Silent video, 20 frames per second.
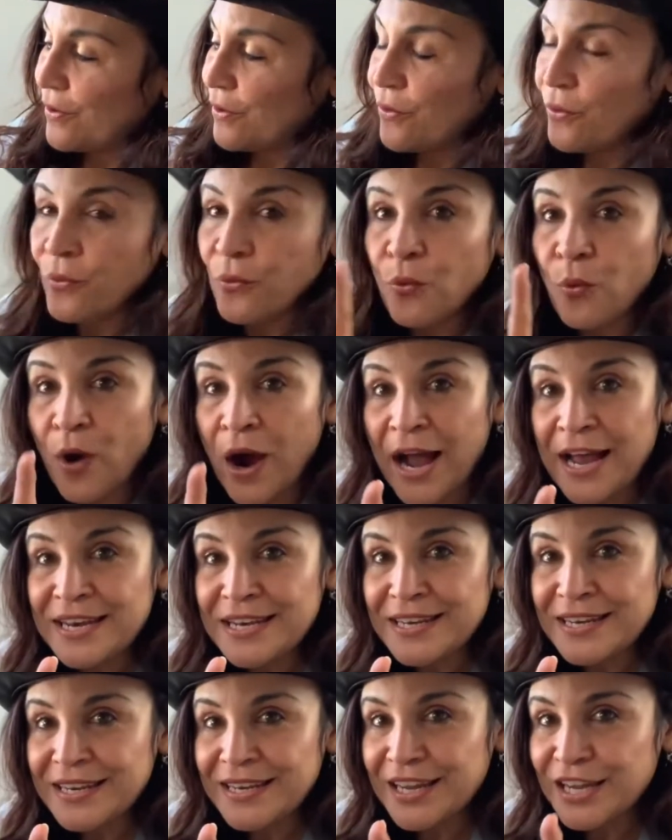1,
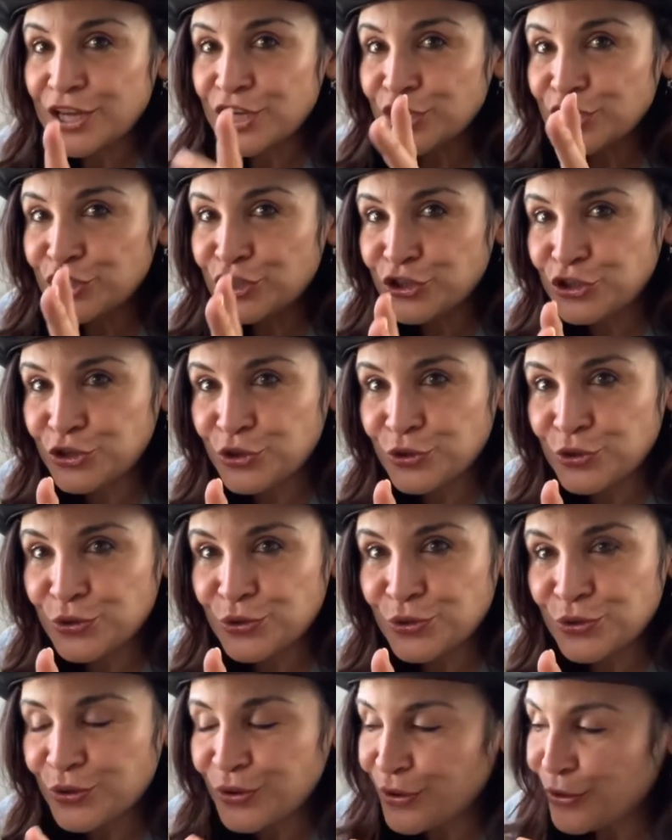
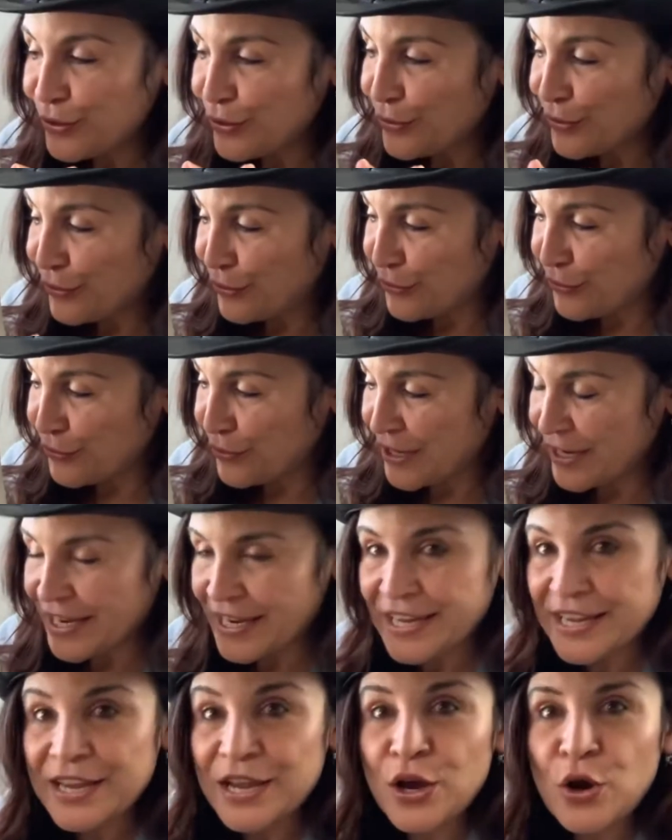2,
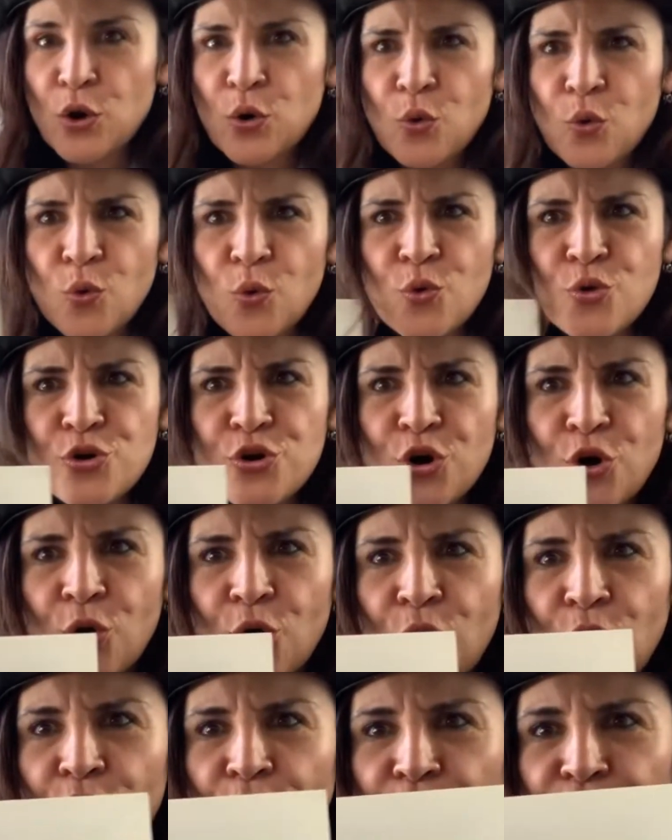3. 1,
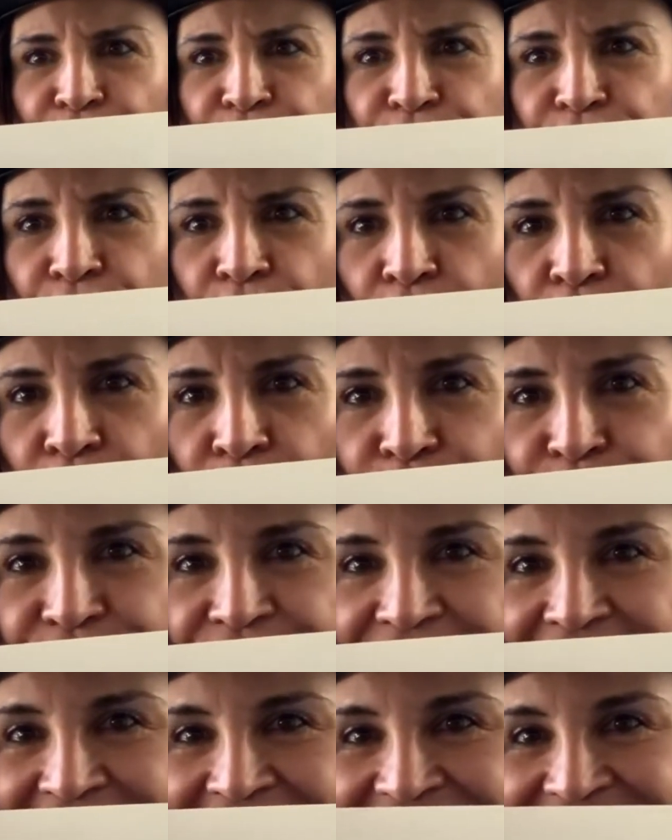2,
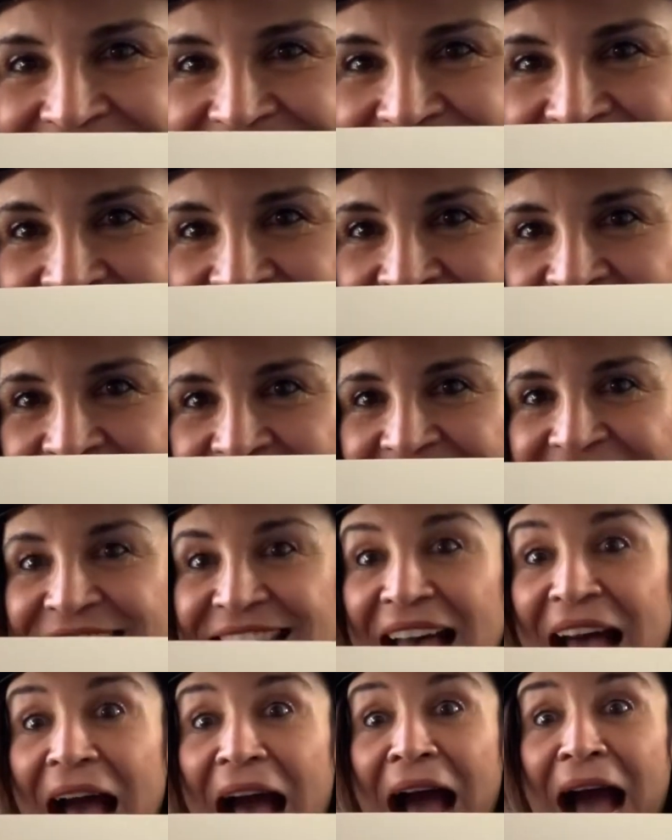3.
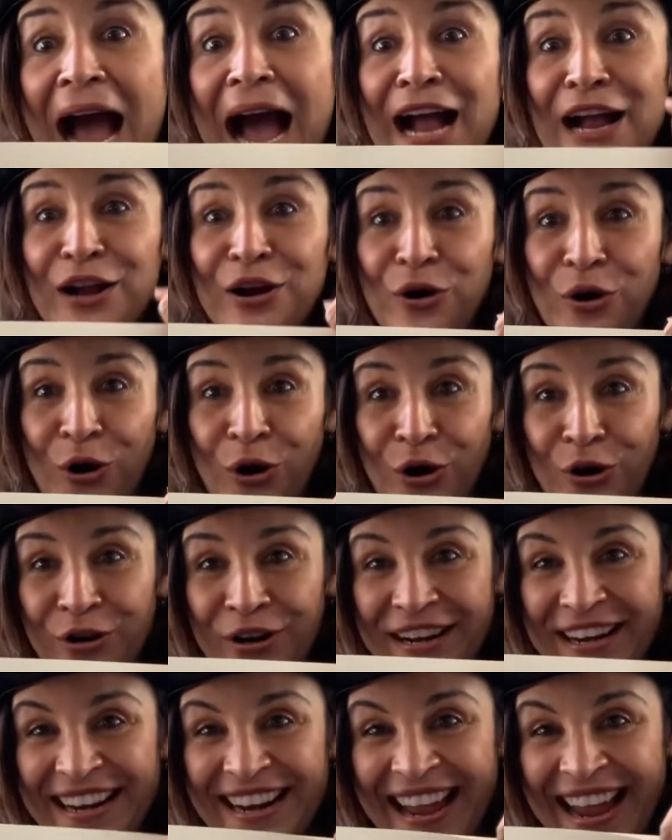A
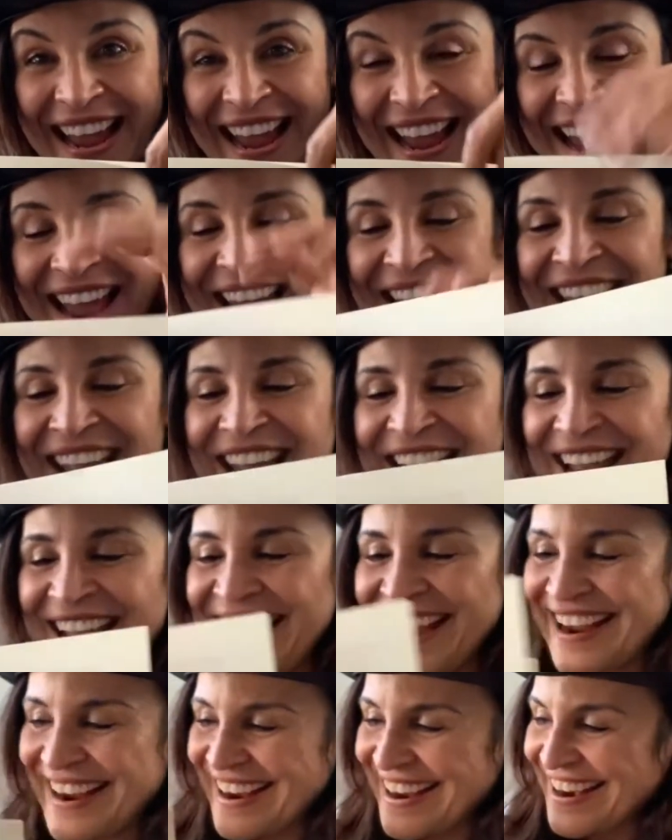
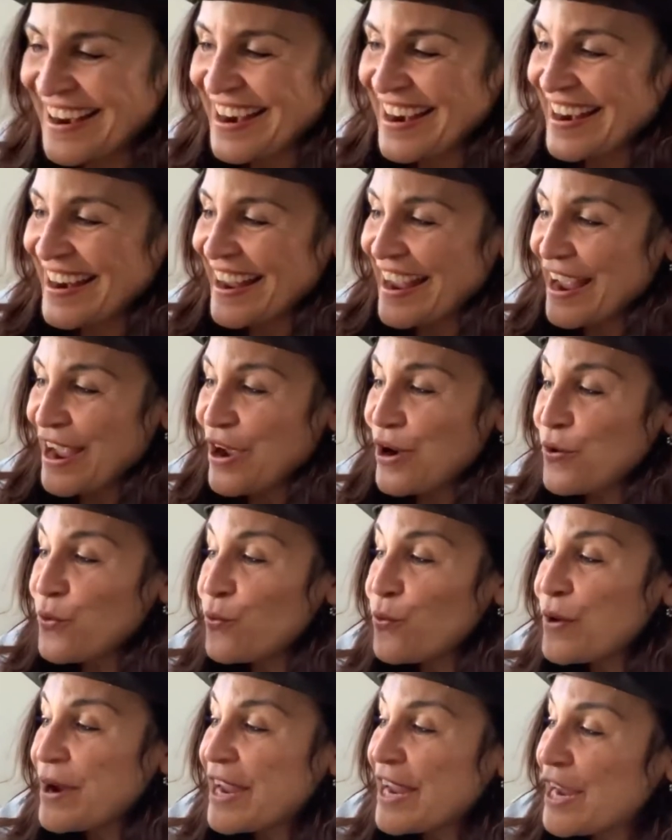correr!
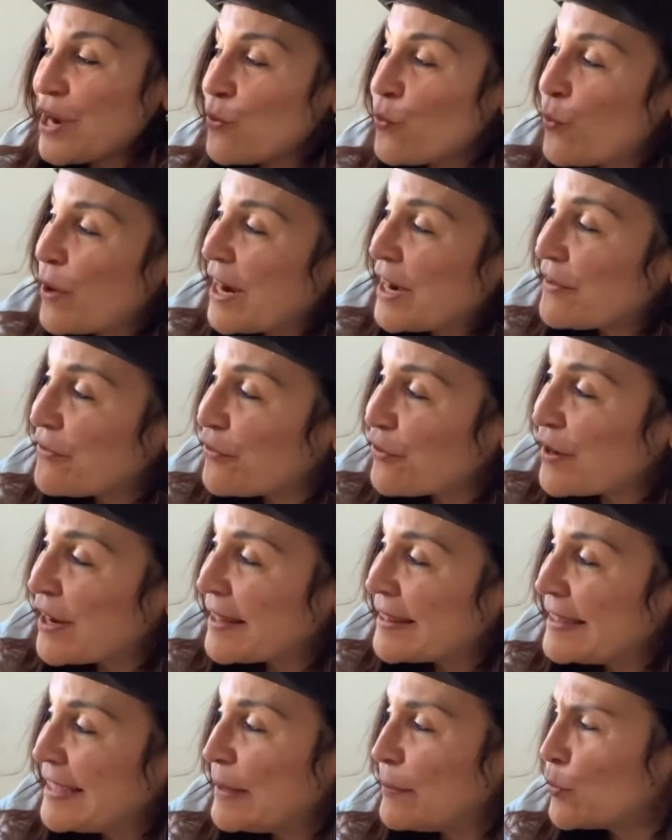We went for a
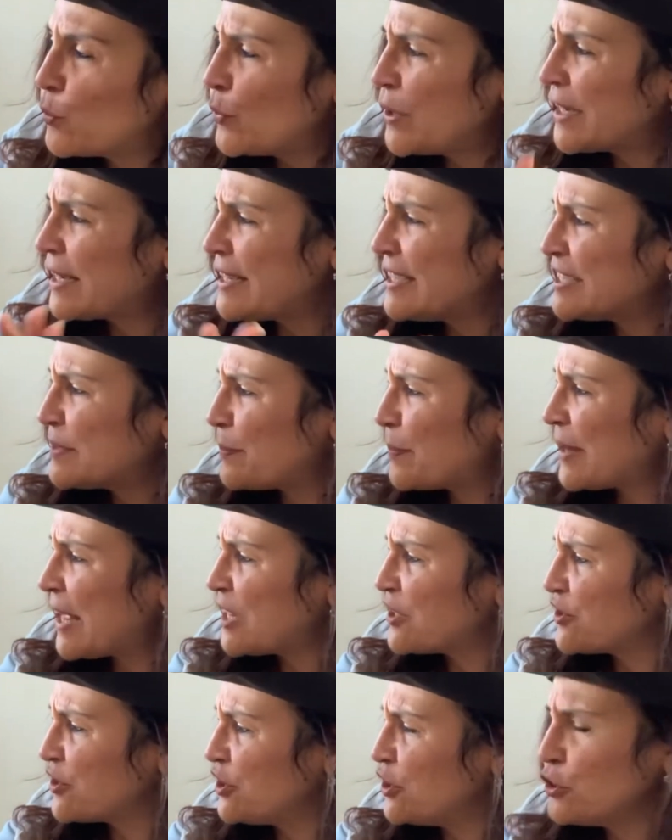dip, quickly
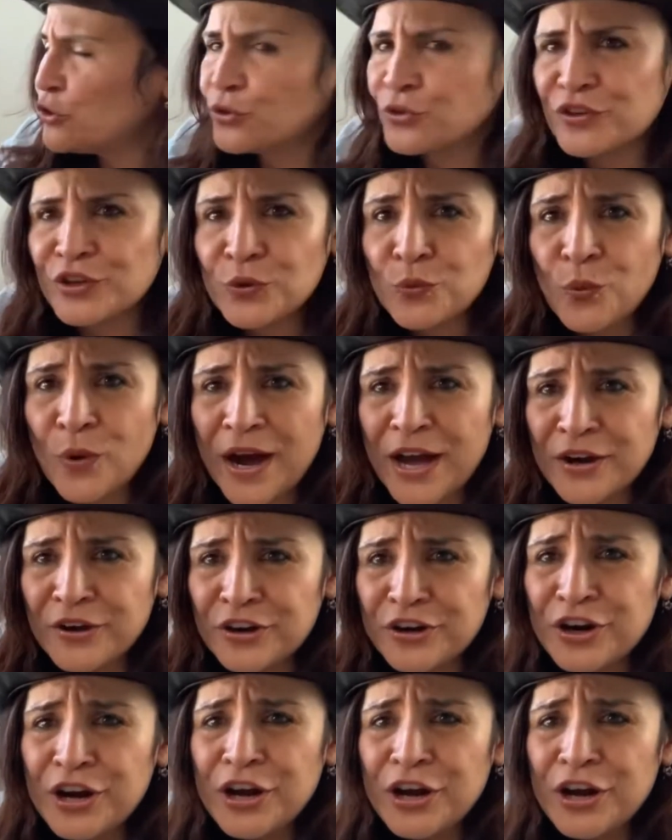splashing into the water